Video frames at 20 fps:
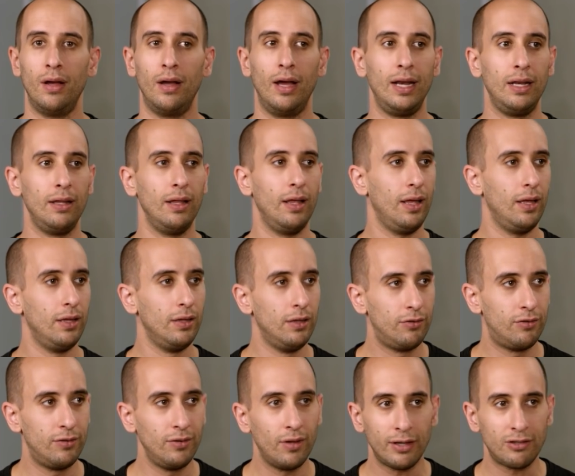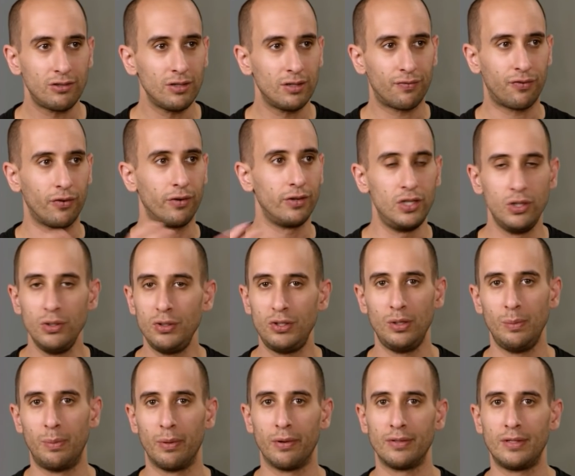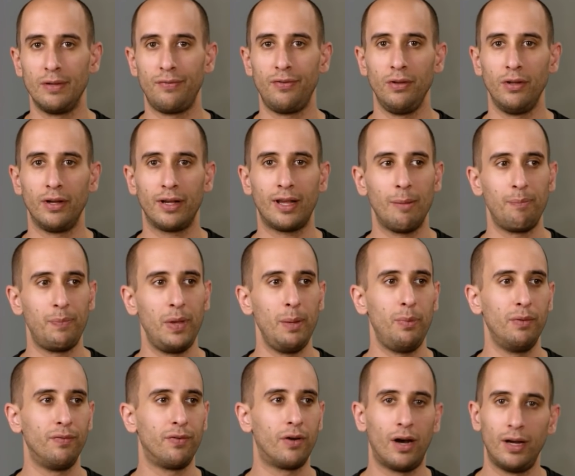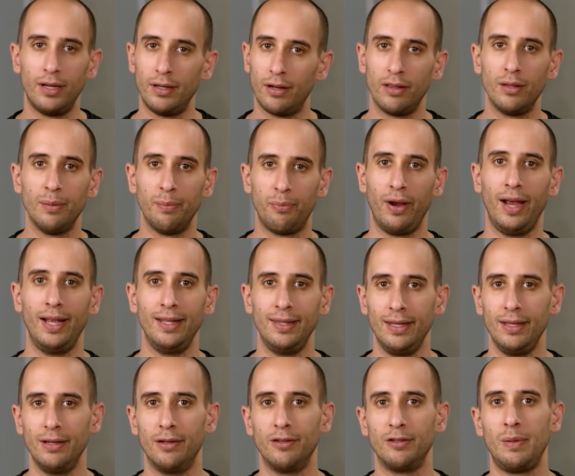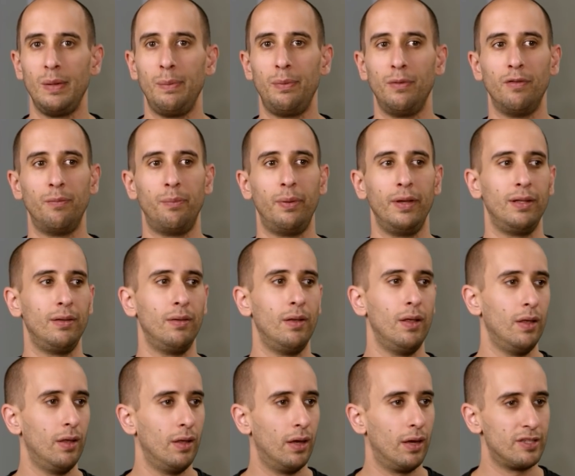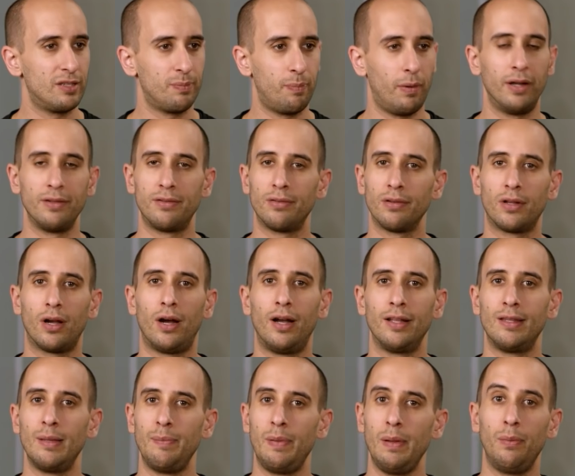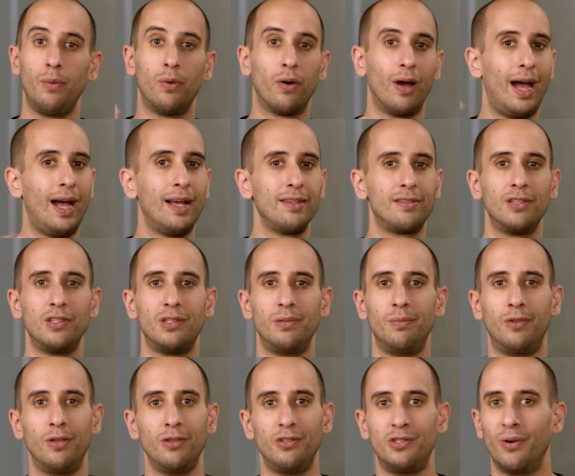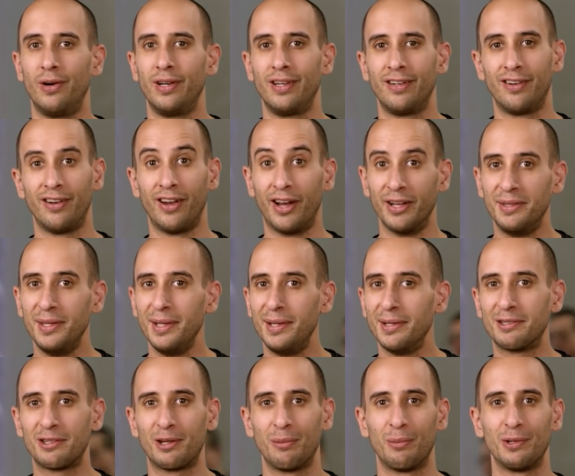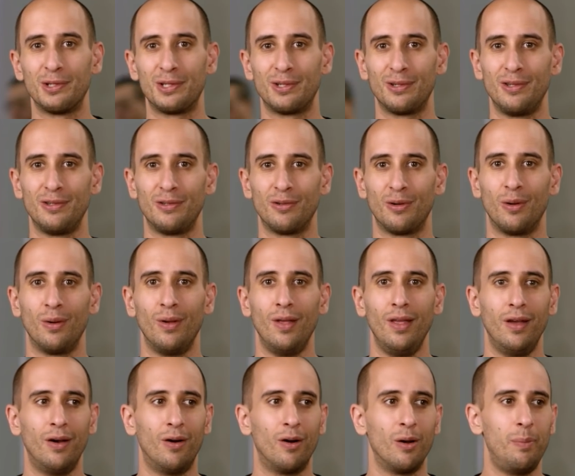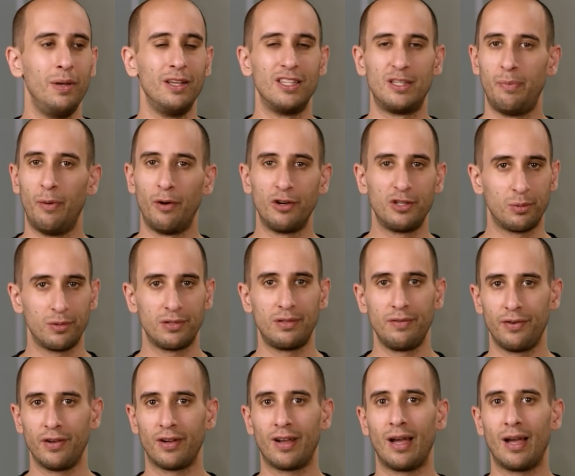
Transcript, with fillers: and not just for YouTubers, if you look at people who've gotten other brand deals, people who've been sponsored content, people who are asked to, to join in Adidas commercials or, or be a spokesperson for a